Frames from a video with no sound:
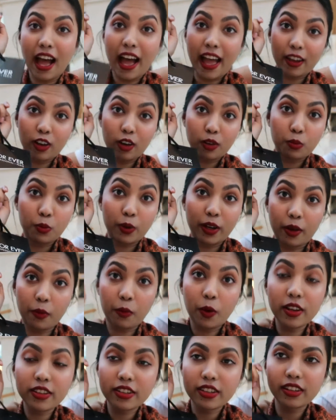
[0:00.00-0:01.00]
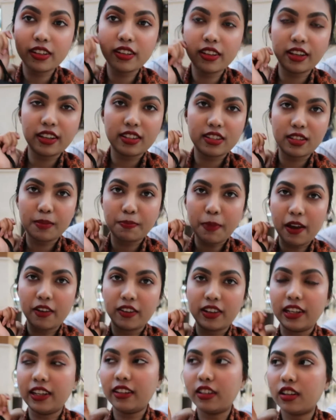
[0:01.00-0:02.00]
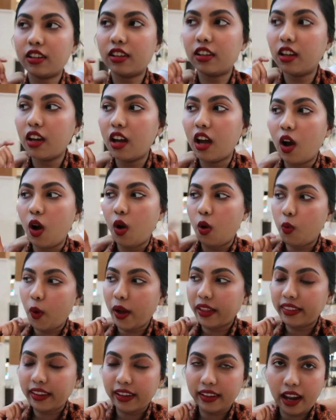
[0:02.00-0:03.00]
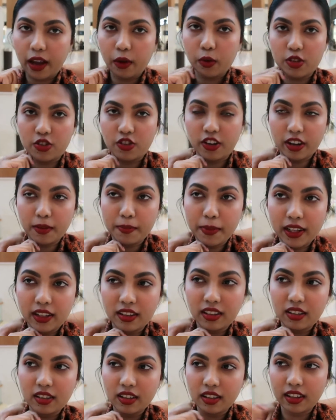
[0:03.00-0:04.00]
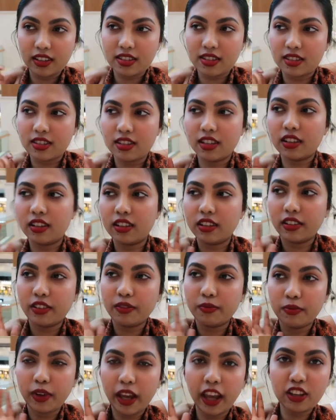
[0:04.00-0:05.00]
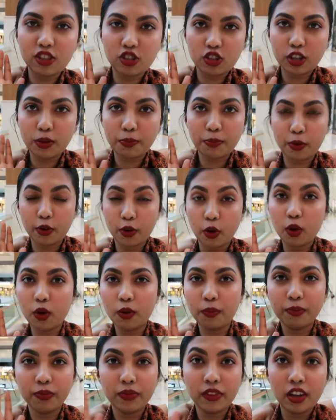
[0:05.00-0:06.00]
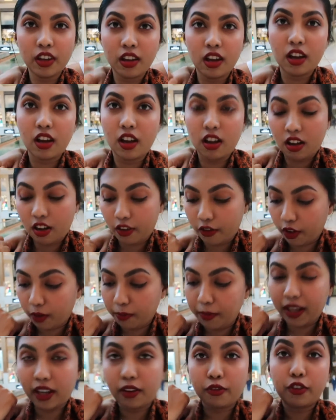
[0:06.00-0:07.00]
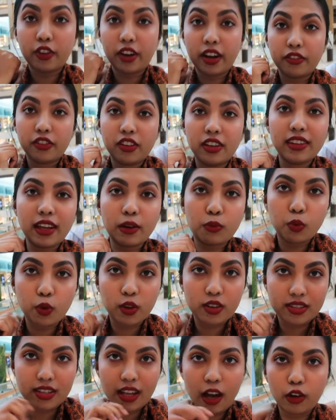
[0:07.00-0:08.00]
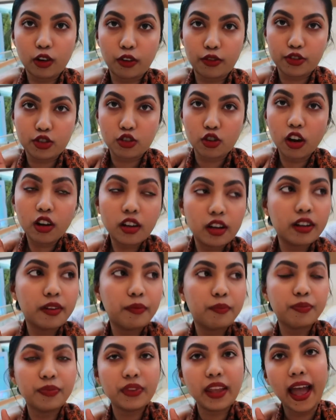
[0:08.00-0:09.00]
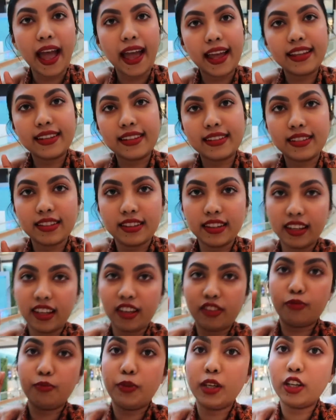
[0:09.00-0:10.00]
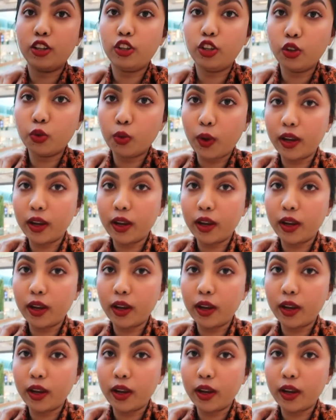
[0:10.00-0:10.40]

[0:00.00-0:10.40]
I got what I wanted. It's apparently the one that I was recommended. It's the HD Pro from Makeup Forever that was out of stock, and they gave me a new